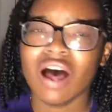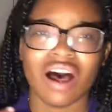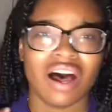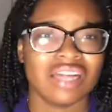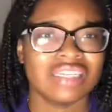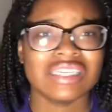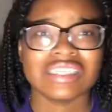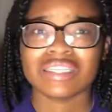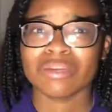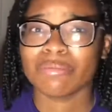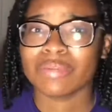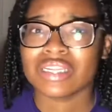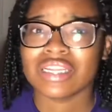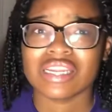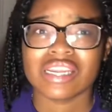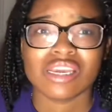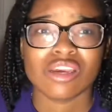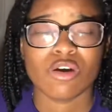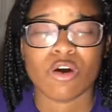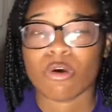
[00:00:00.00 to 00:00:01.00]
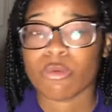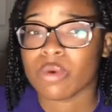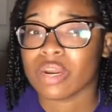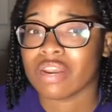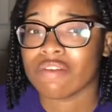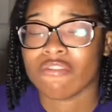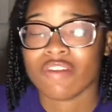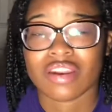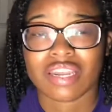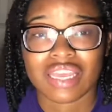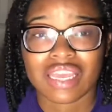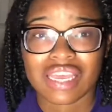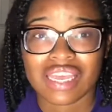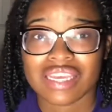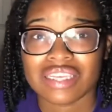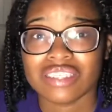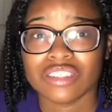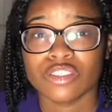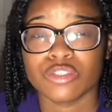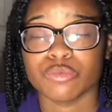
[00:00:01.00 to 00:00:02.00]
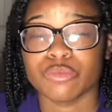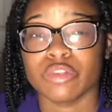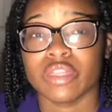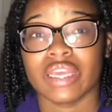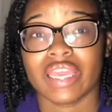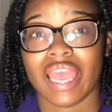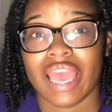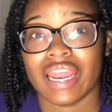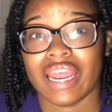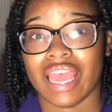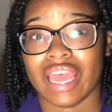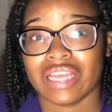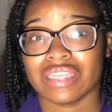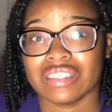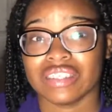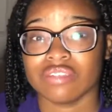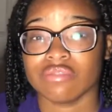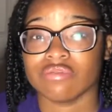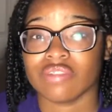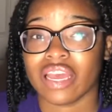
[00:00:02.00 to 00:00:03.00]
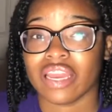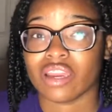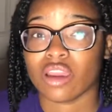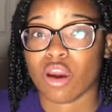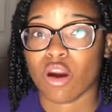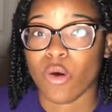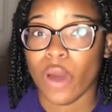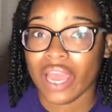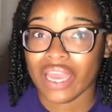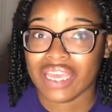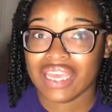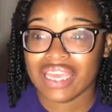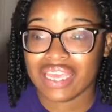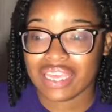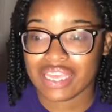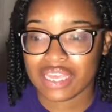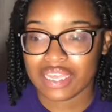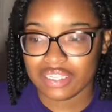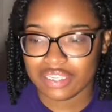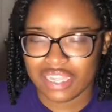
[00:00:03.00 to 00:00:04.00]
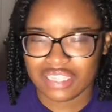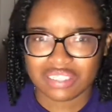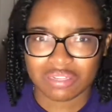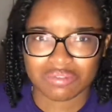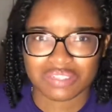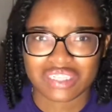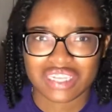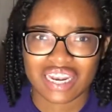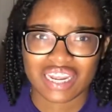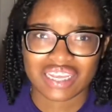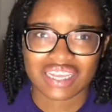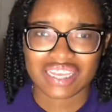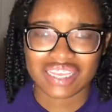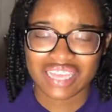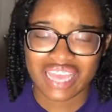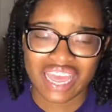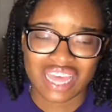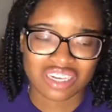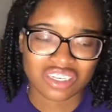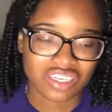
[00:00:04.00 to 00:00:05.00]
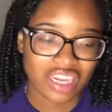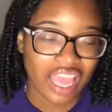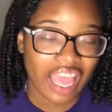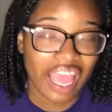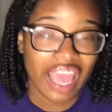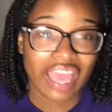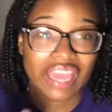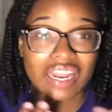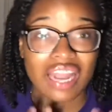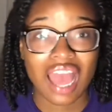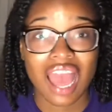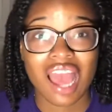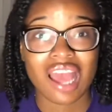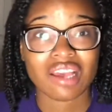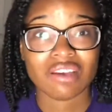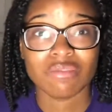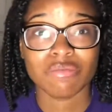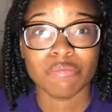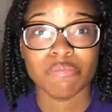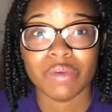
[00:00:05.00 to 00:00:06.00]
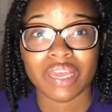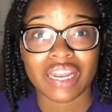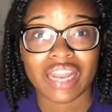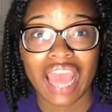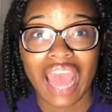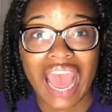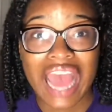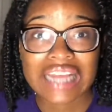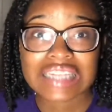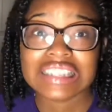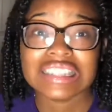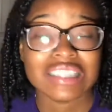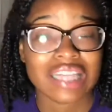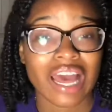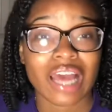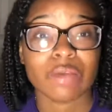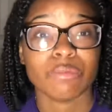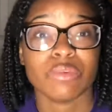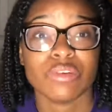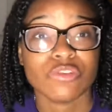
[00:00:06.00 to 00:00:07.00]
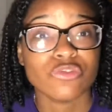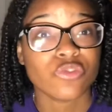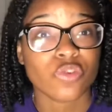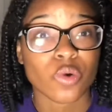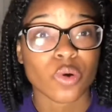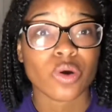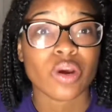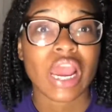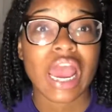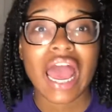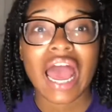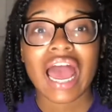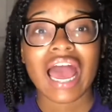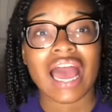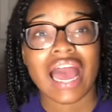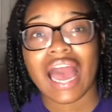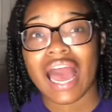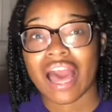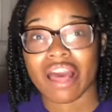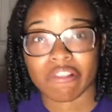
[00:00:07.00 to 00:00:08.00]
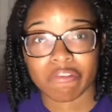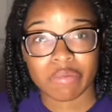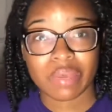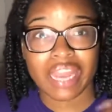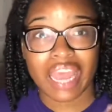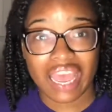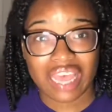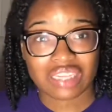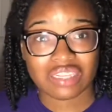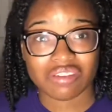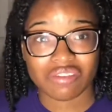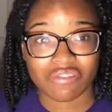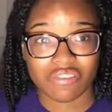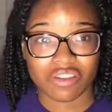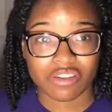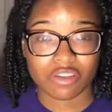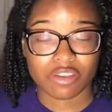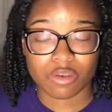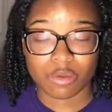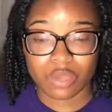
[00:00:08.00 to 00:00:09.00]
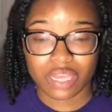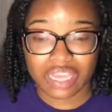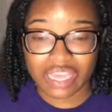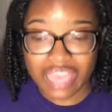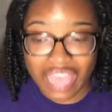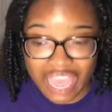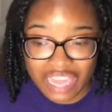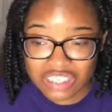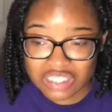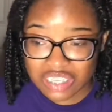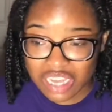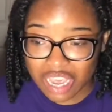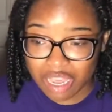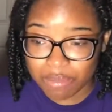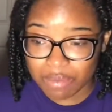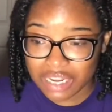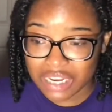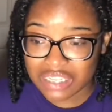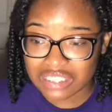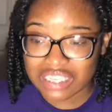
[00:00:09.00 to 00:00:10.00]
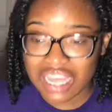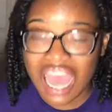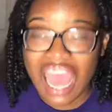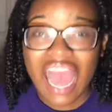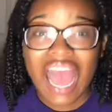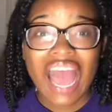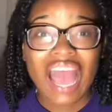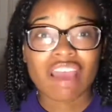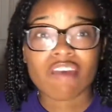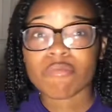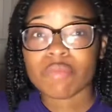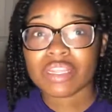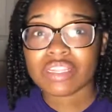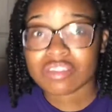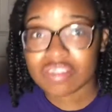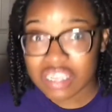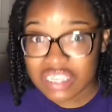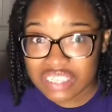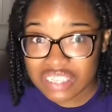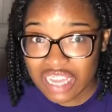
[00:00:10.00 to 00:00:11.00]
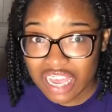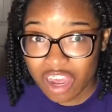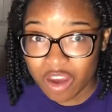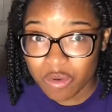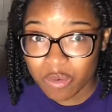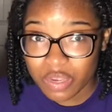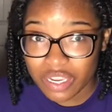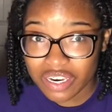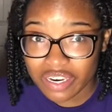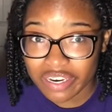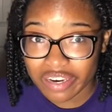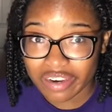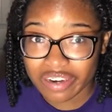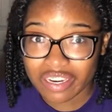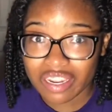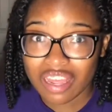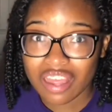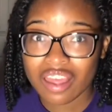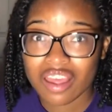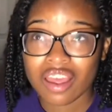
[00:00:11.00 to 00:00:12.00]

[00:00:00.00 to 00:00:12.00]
a disability or whatever it is will look at it as if like, oh, is that something that I can catch? And I've been asked that before. I've been asked if you can catch diabetes. I've been looked at weird.